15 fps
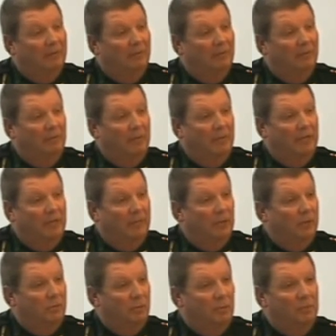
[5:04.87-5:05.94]
with the
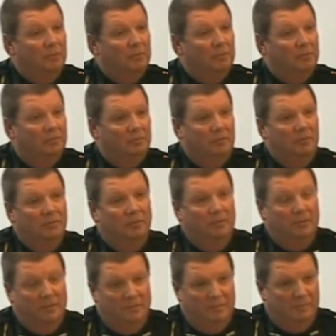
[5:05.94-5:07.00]
MOU
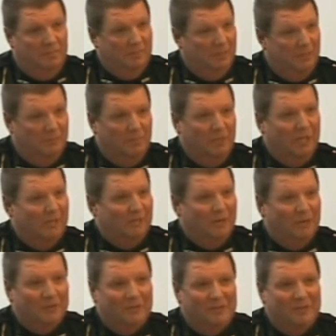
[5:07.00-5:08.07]
that has been
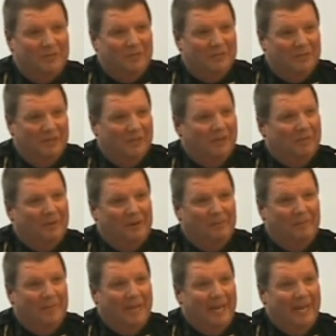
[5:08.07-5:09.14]
exhausted since I think around
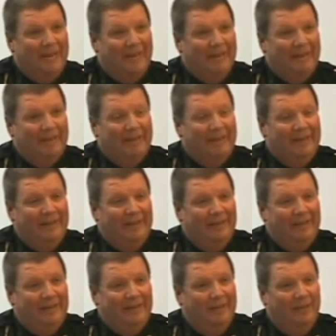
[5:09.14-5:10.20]
May.
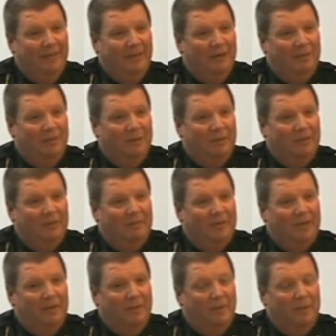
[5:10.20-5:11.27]
And I want to leave
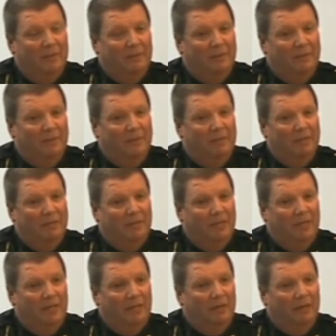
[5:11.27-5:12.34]
that with you,
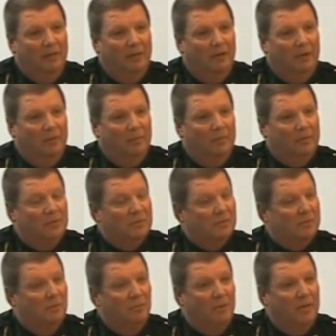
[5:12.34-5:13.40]
and hope that there's
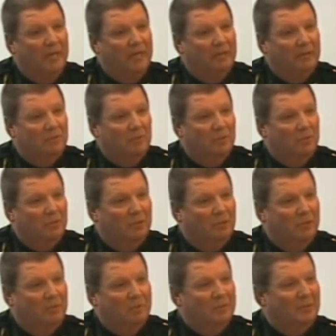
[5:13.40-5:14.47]
some way that you can
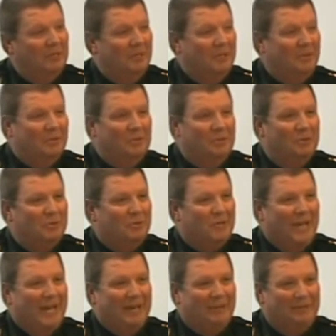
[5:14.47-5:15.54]
come to your
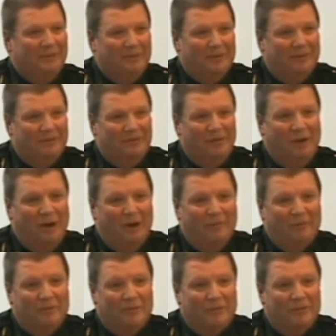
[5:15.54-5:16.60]
side of the
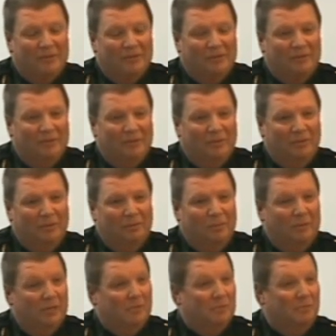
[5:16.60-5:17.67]
offers to
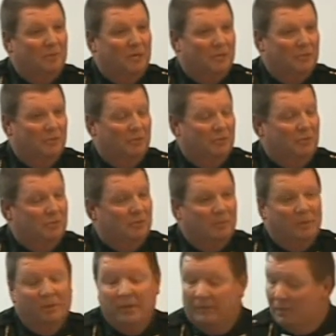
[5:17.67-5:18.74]
bring some resolutions. I'm
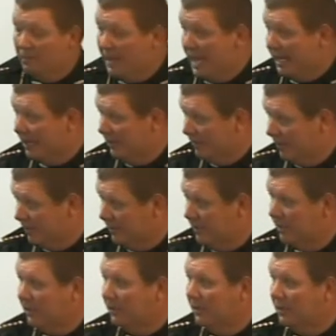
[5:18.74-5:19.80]
going to leave a packet with
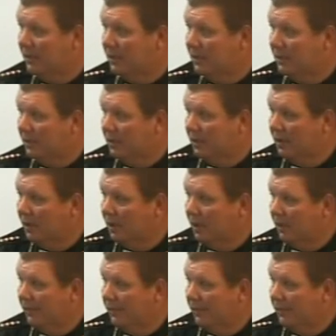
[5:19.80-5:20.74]
you. You